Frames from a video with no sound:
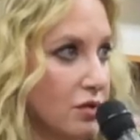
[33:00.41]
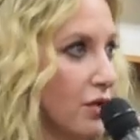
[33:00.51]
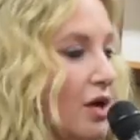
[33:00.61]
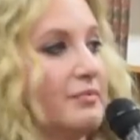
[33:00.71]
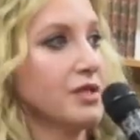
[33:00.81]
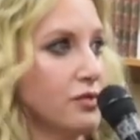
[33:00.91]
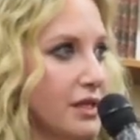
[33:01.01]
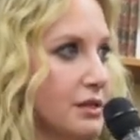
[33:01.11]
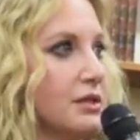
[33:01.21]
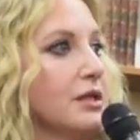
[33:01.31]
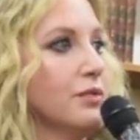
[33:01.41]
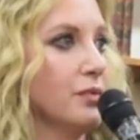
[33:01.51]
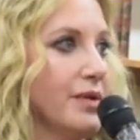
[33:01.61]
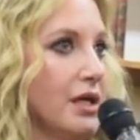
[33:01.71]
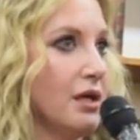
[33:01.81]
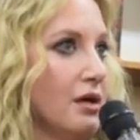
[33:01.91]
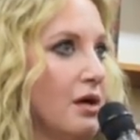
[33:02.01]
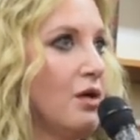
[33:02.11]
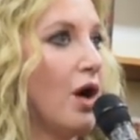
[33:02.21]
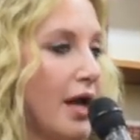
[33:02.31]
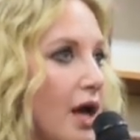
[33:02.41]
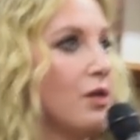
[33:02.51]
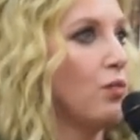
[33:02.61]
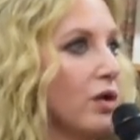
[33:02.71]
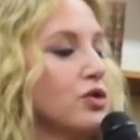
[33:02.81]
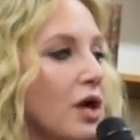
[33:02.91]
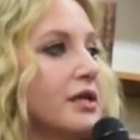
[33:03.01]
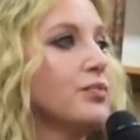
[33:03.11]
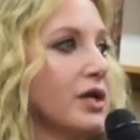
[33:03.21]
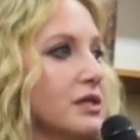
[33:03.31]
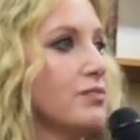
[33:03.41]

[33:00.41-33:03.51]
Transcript: who are not mixed race. It will be, again, we are trying to bring